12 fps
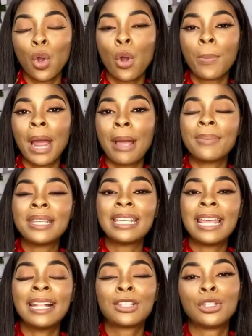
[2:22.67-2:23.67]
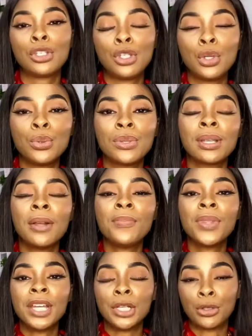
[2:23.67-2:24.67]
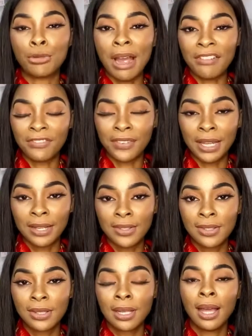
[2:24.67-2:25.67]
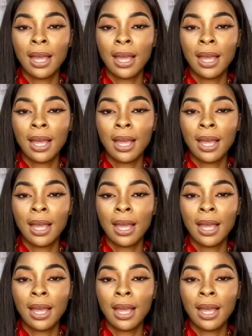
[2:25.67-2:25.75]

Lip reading: or probably get to use graphics